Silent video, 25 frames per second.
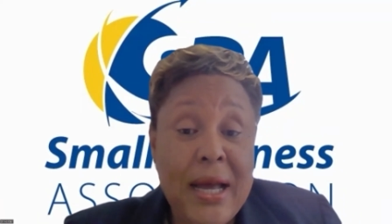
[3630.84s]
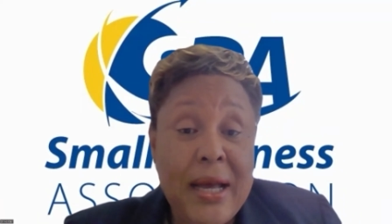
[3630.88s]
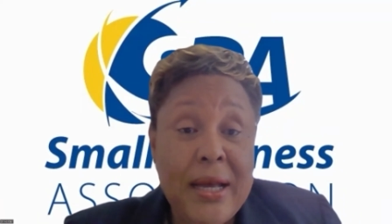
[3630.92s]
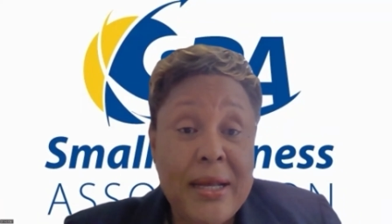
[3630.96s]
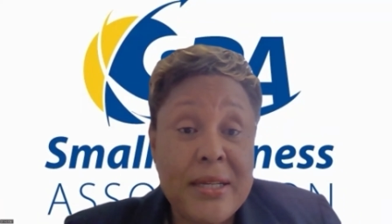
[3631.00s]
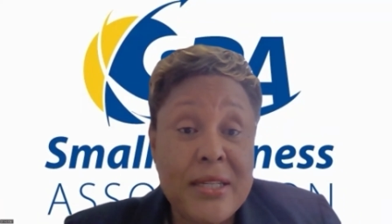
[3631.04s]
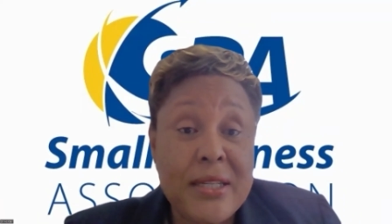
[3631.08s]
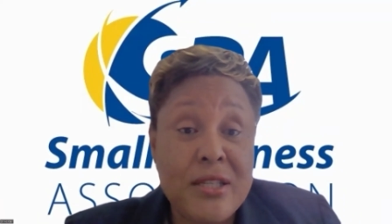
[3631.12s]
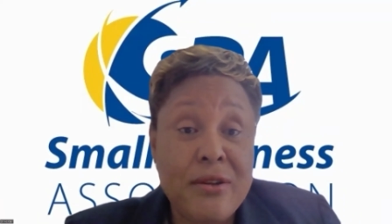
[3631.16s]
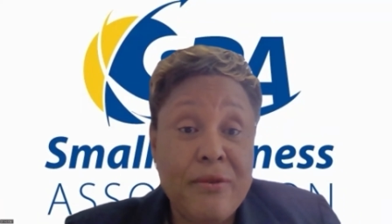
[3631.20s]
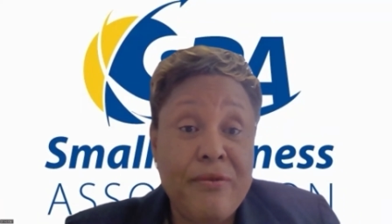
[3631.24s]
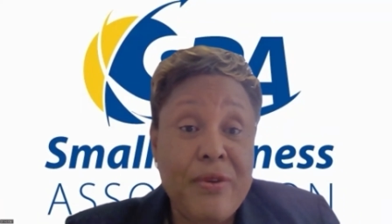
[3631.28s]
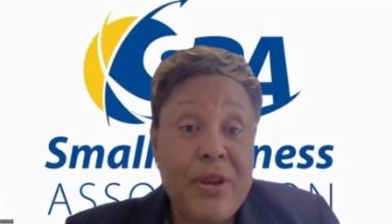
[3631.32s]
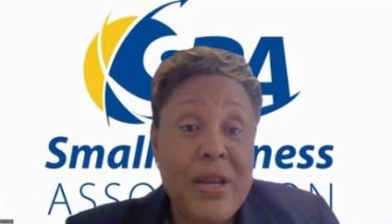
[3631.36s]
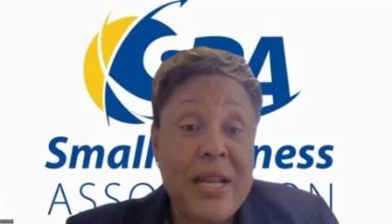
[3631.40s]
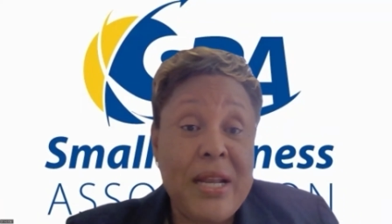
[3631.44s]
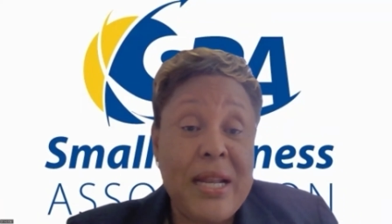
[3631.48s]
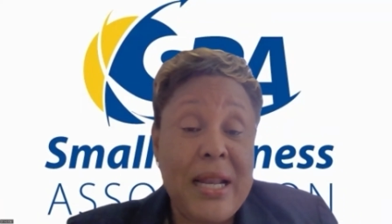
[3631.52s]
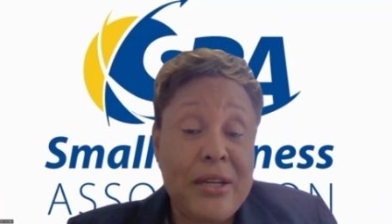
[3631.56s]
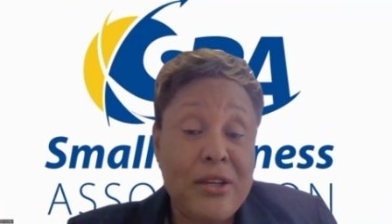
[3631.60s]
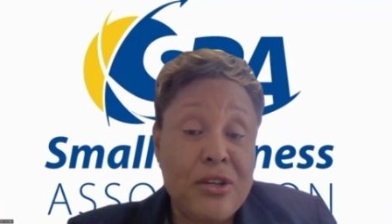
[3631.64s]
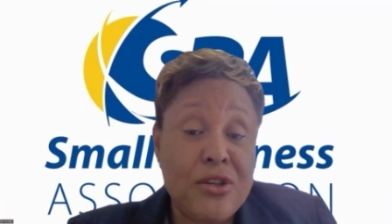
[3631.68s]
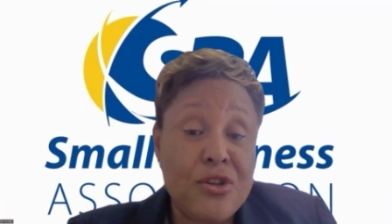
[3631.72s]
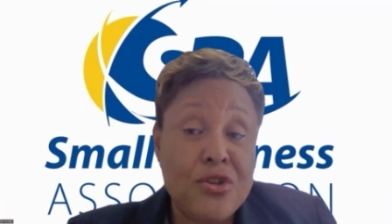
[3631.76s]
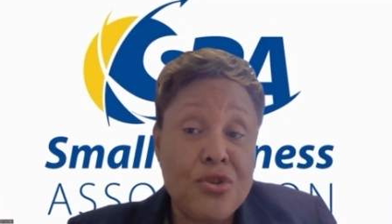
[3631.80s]
survey.
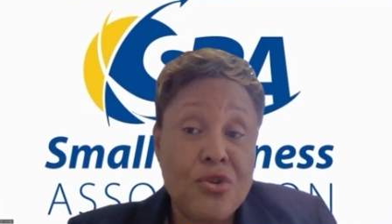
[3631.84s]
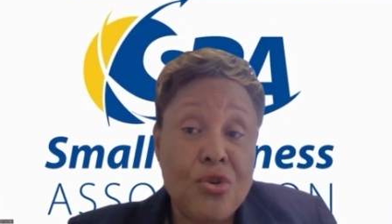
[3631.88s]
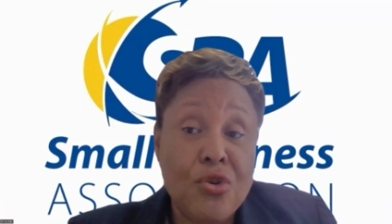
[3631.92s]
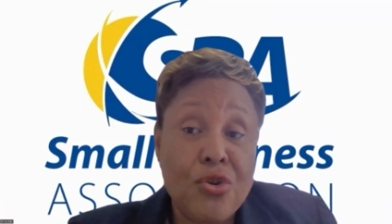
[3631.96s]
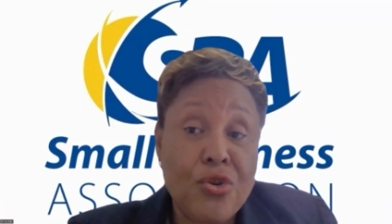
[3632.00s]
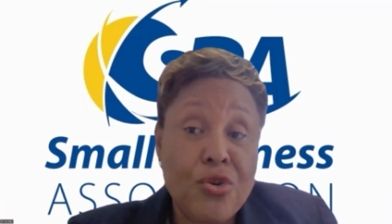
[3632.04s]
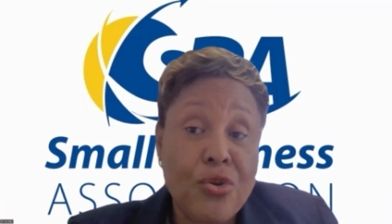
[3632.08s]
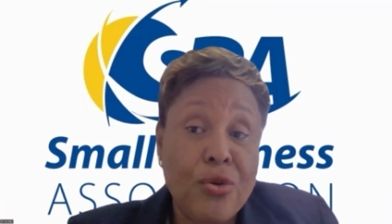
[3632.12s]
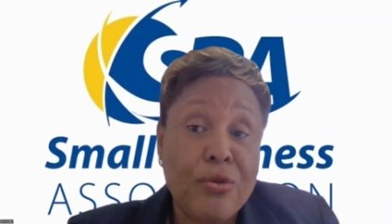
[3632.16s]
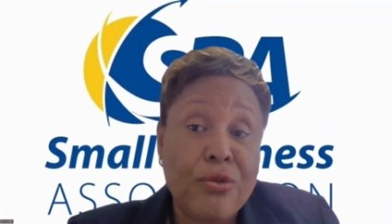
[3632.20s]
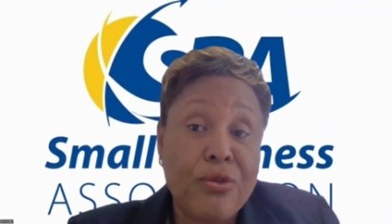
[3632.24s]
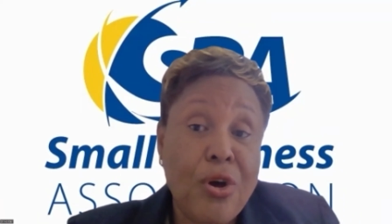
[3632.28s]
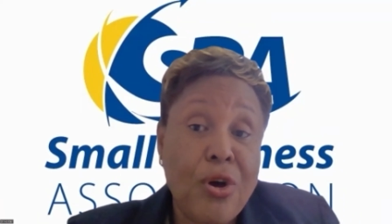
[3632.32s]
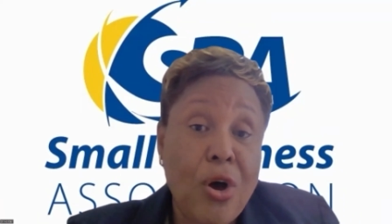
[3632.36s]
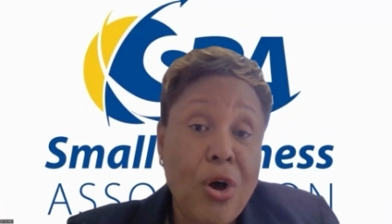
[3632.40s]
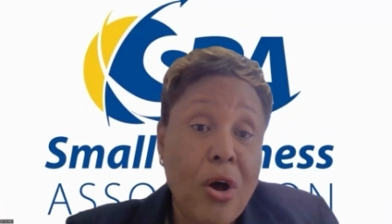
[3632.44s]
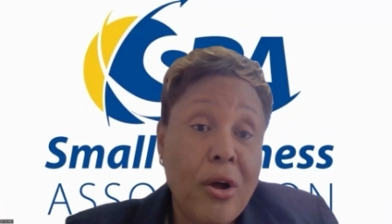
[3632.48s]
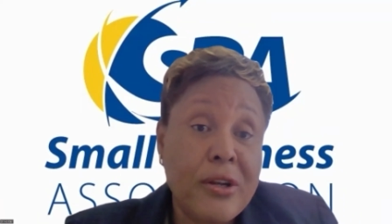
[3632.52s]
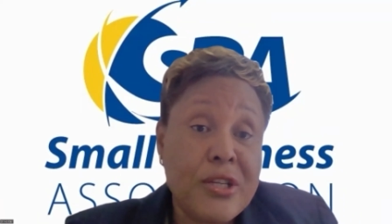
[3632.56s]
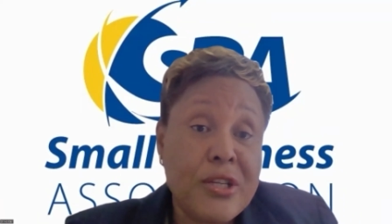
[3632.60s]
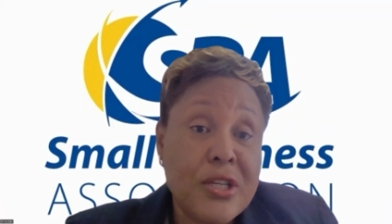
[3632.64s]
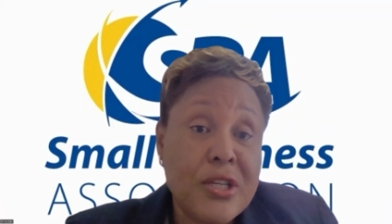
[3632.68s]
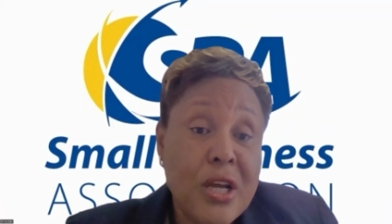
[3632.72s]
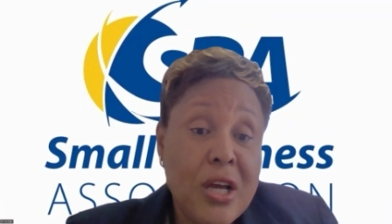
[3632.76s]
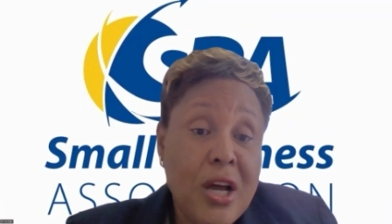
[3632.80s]
Let us know your
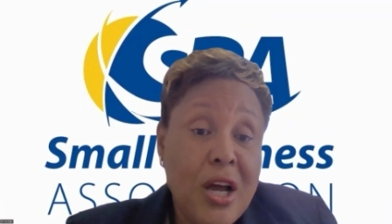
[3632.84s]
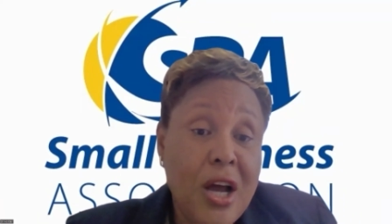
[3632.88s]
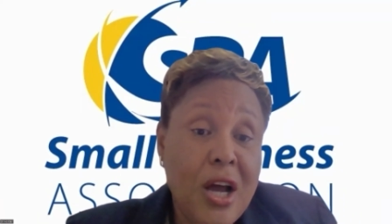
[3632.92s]
thoughts